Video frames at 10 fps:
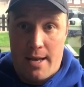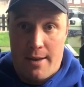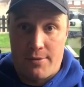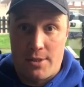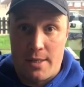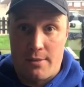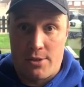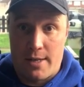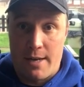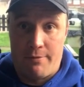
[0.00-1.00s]
FC
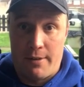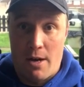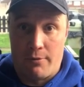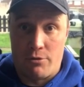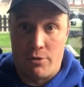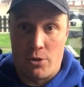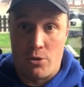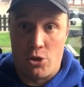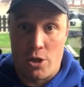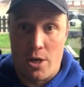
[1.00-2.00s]
safely after a
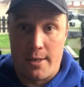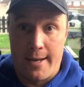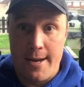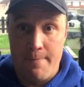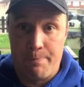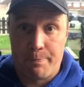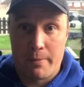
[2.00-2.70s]
good journey.